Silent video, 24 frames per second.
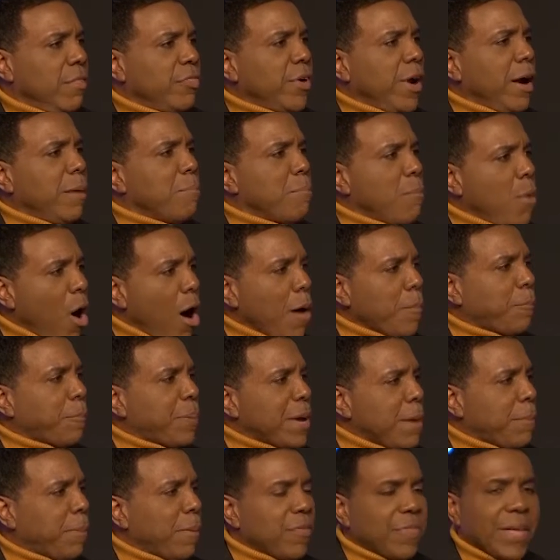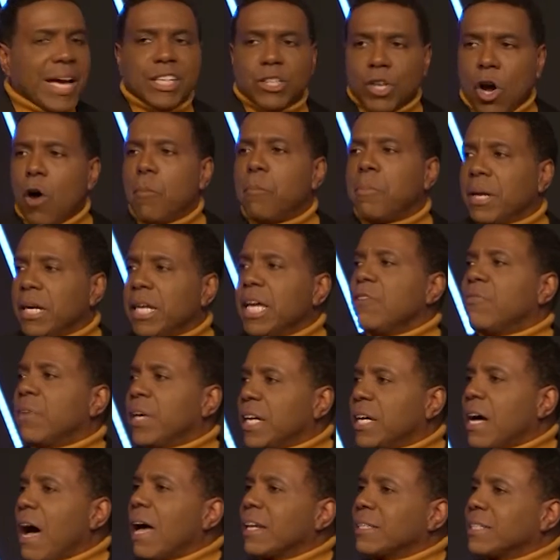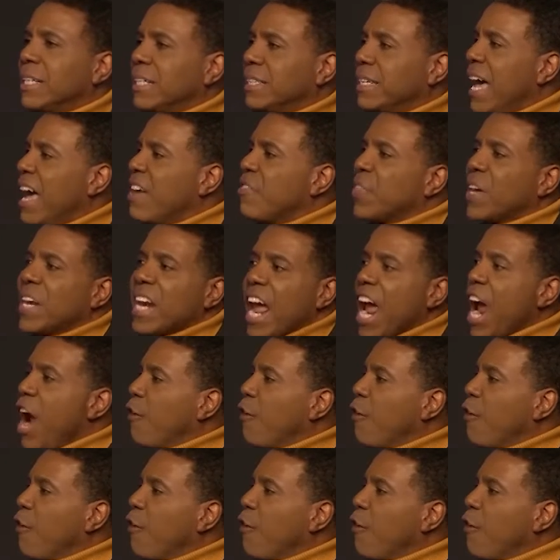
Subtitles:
There are more people that don't believe in God today than